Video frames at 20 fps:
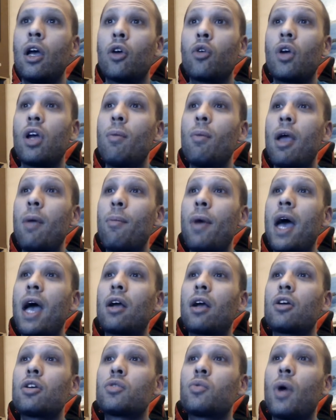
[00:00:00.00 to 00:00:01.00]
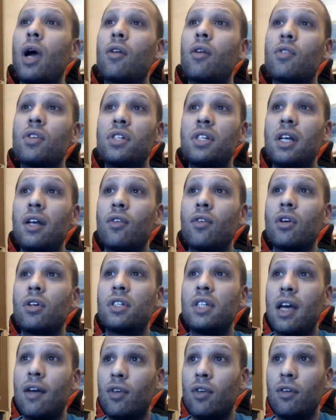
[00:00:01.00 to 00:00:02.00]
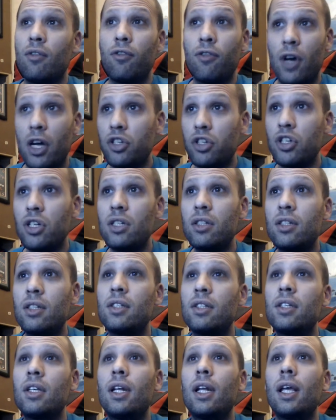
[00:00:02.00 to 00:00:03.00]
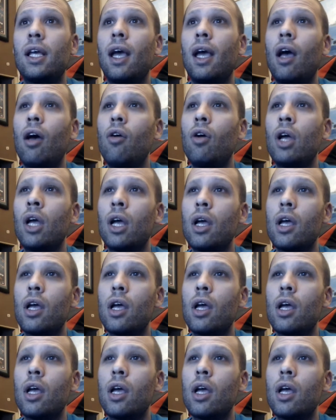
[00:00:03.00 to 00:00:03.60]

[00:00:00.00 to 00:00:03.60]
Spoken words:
Green Bay Packers wide receiver Devin Funchess is sitting out.